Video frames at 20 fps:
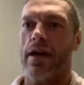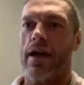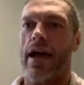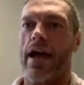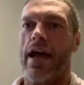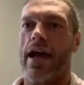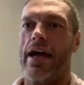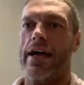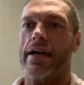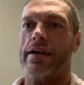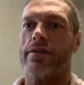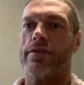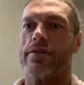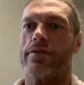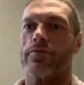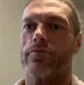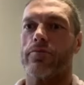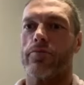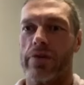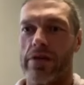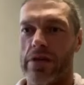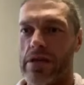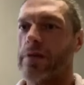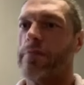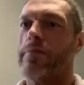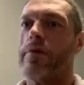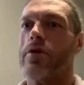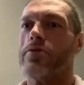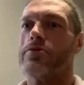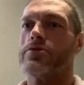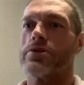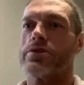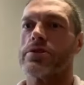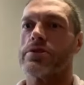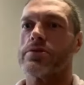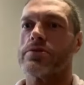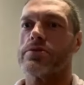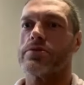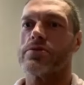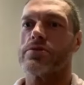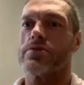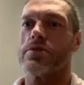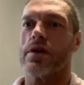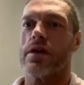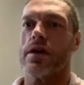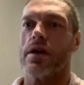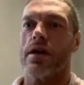and real emotions